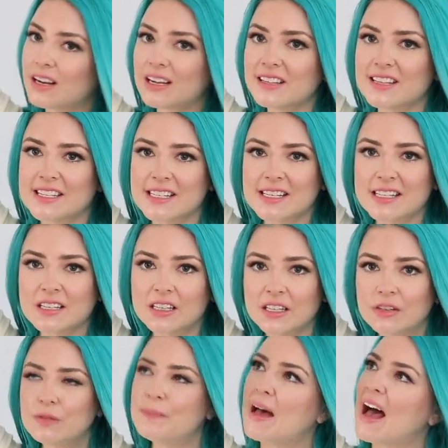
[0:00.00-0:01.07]
This is a
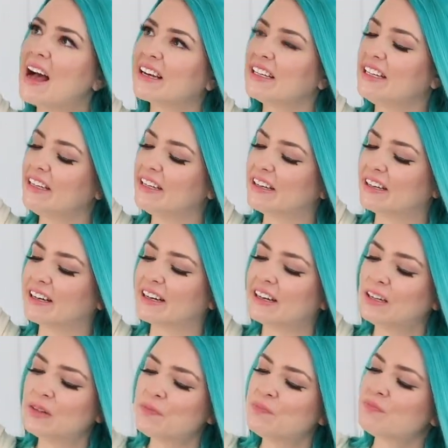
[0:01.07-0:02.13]
little baggie
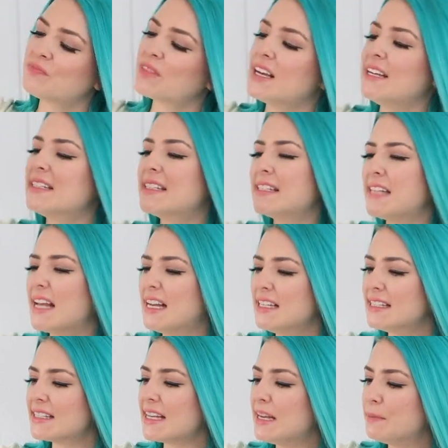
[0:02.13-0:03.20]
here. It
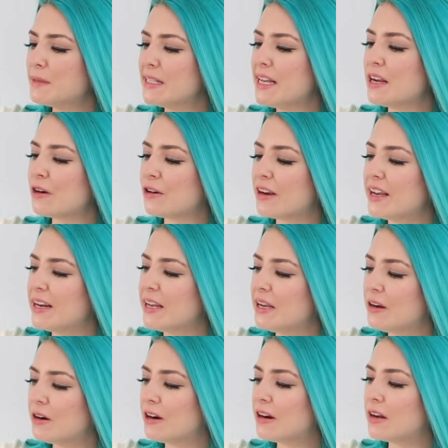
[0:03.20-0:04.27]
says Ipsy
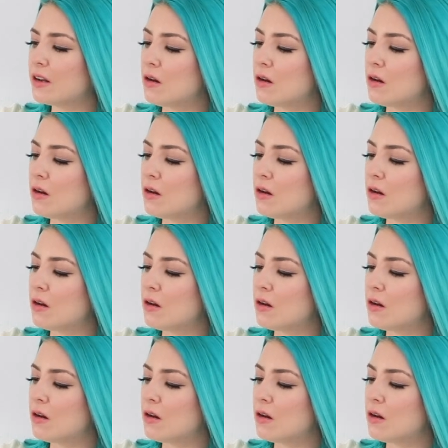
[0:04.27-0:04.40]
Creator,